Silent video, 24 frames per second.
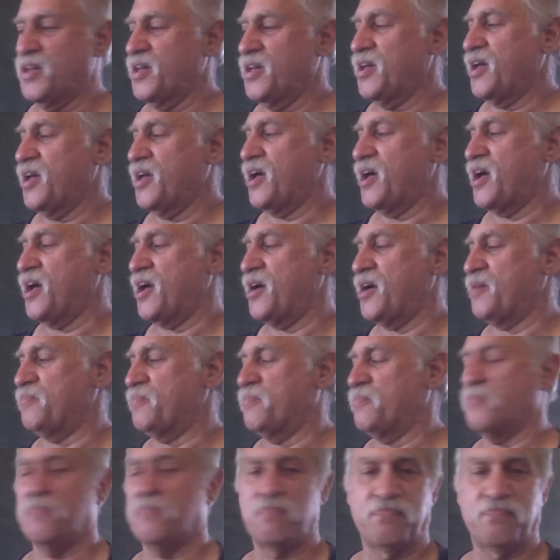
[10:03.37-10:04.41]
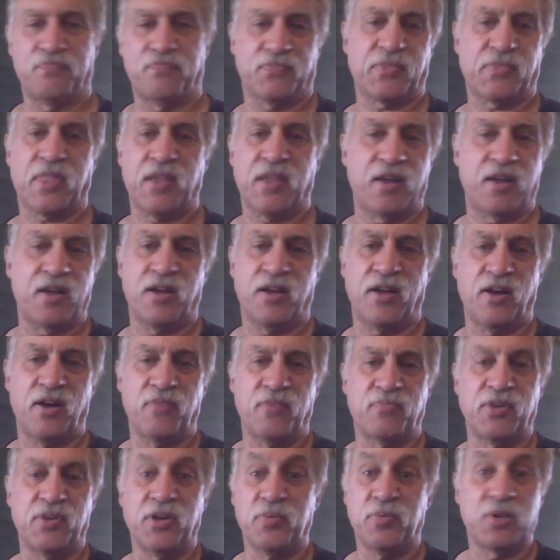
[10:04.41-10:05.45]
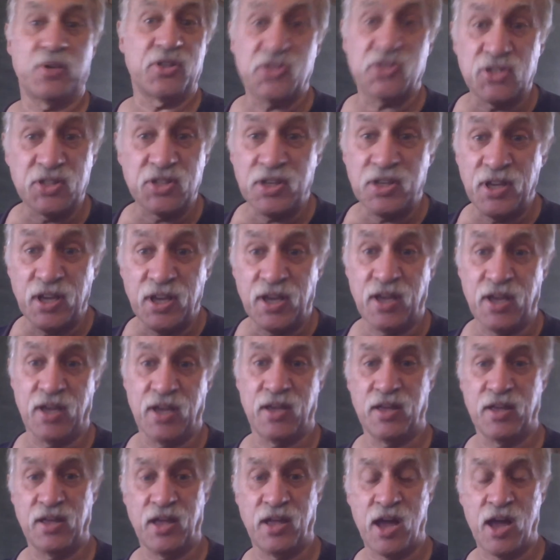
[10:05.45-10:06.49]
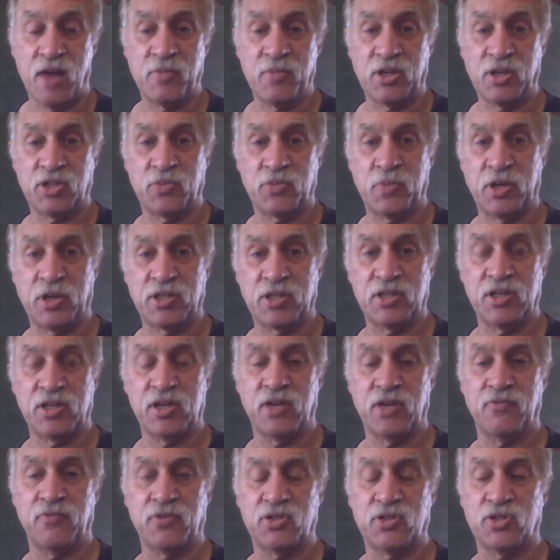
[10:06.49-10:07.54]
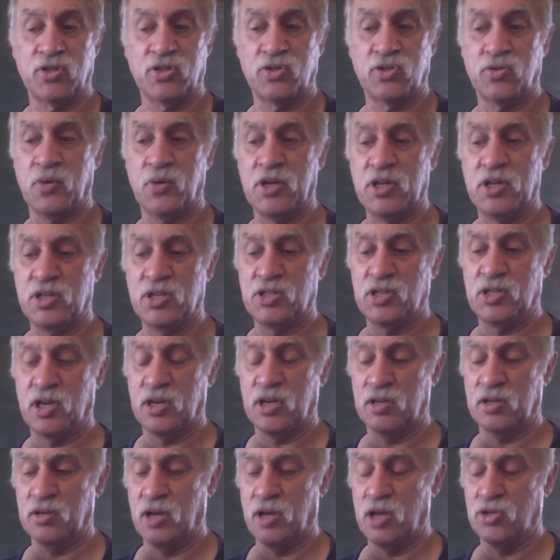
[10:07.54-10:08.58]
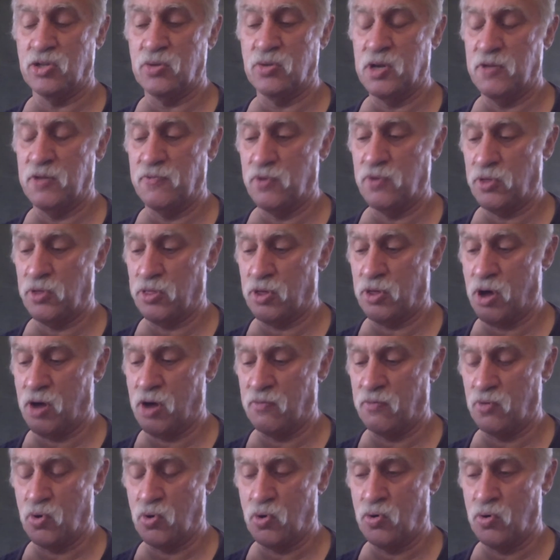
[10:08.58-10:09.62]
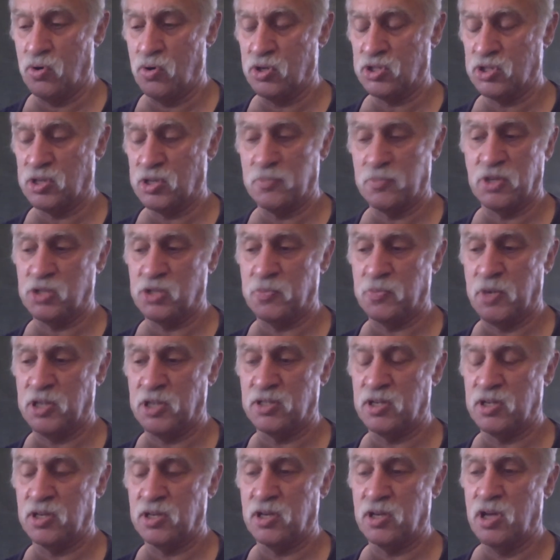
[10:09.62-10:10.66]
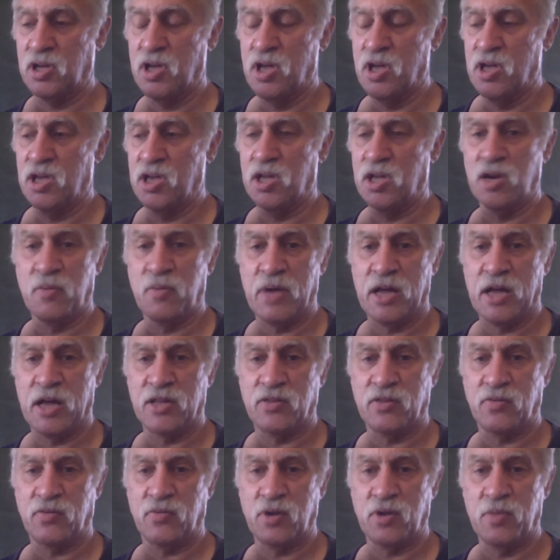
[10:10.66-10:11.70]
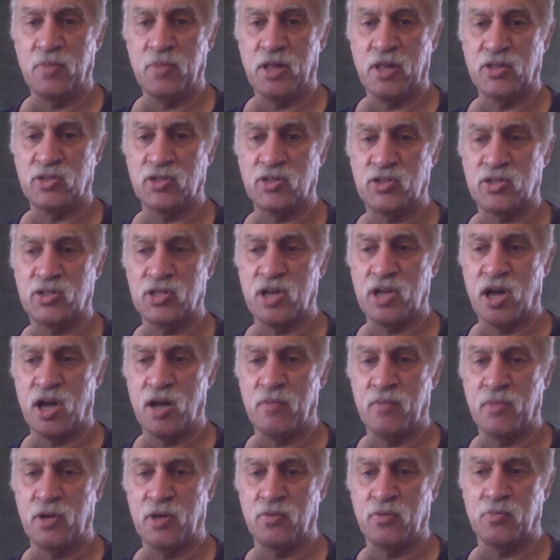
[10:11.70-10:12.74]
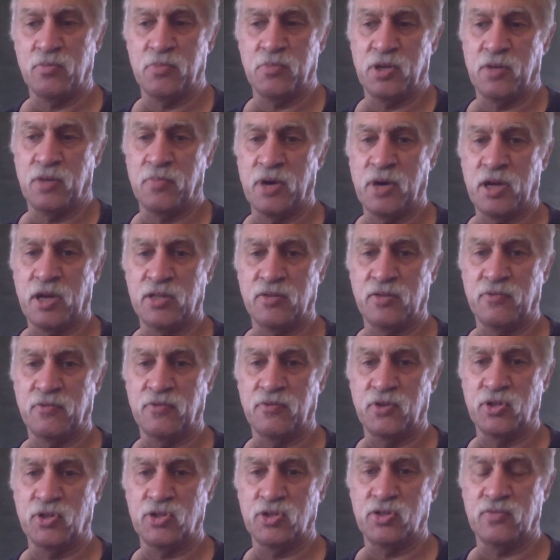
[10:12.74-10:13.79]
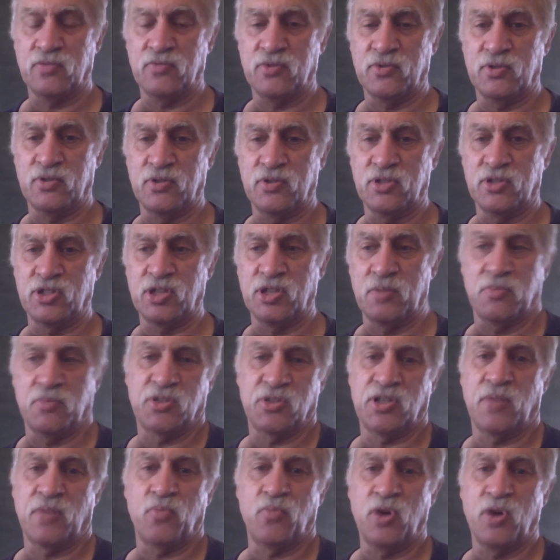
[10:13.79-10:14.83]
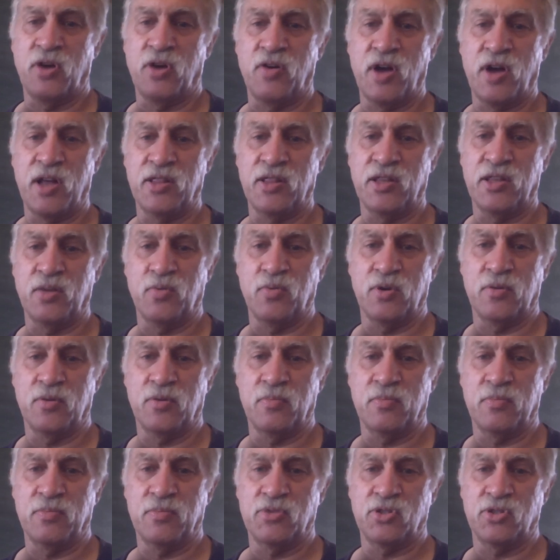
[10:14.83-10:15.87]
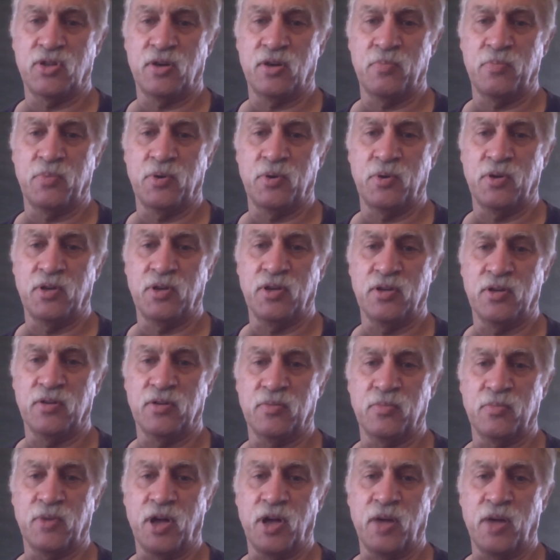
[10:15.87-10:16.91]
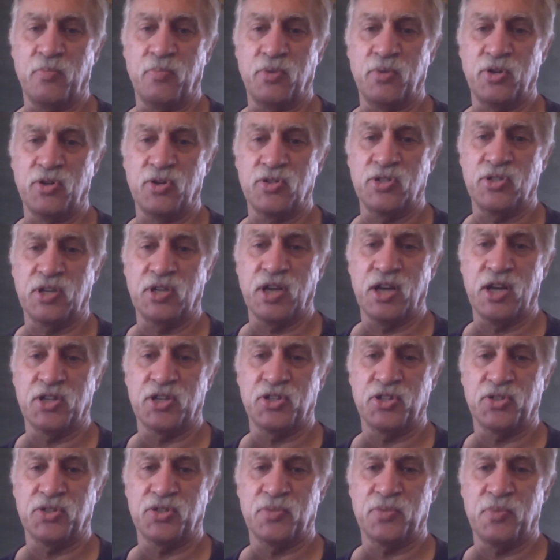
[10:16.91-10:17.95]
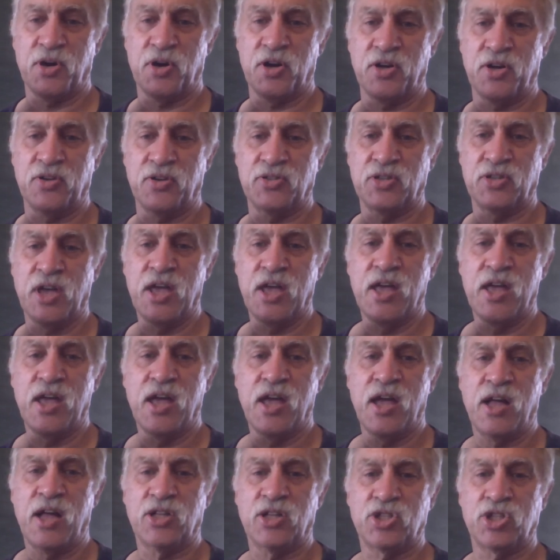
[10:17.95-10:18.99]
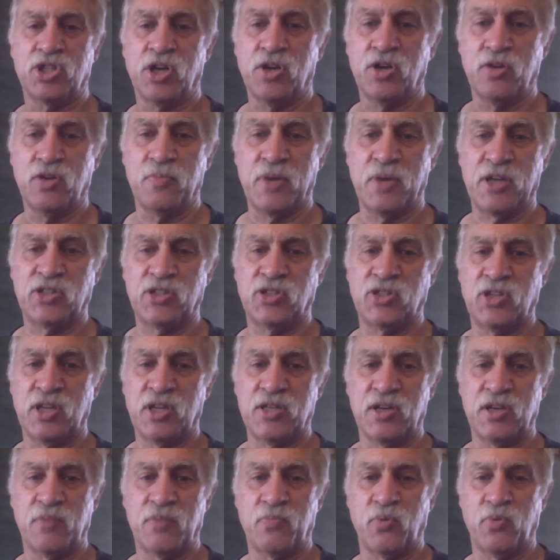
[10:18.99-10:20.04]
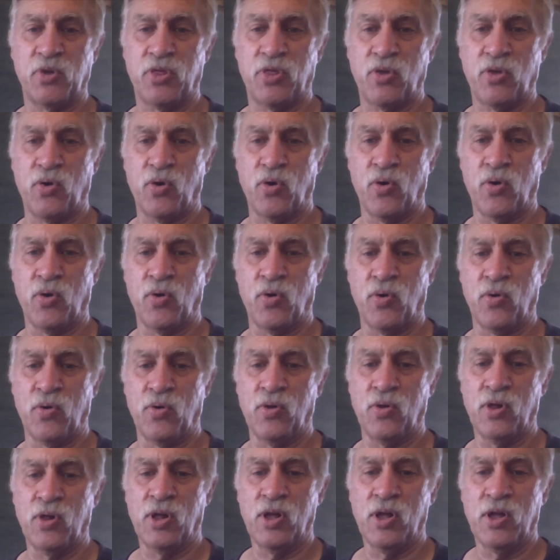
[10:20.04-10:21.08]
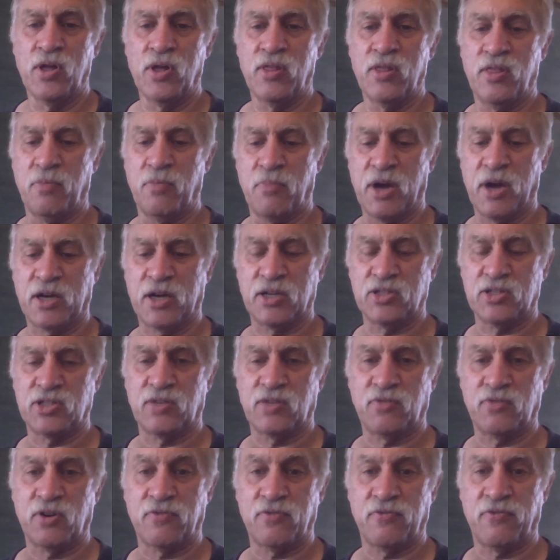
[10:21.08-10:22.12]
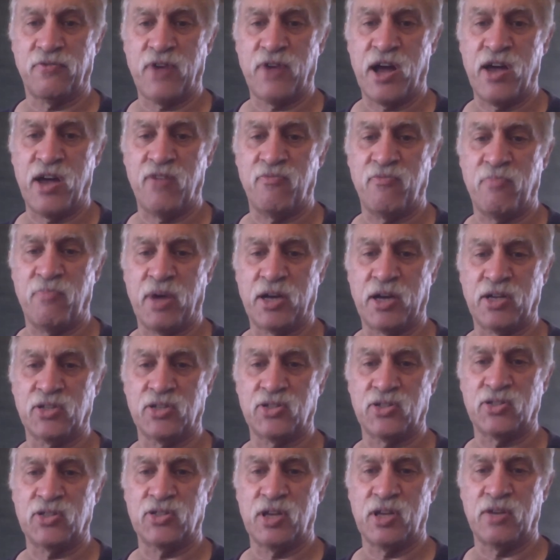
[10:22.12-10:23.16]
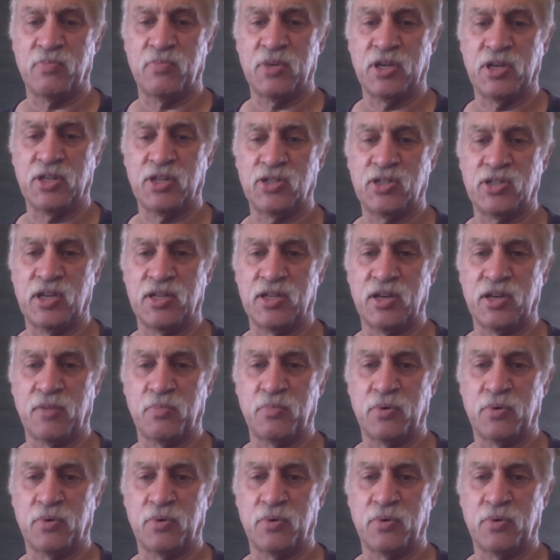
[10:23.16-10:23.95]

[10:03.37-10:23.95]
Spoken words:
hopefully we'll see. I'm expecting, if it's the 24th of August, I'm expecting in about 3 months' time, that would be about the 1st of December, somewhere around there, we'll start being producing actual tomatoes. I'll show you my setup with all the buckets. I've got 5 buckets that are being set up.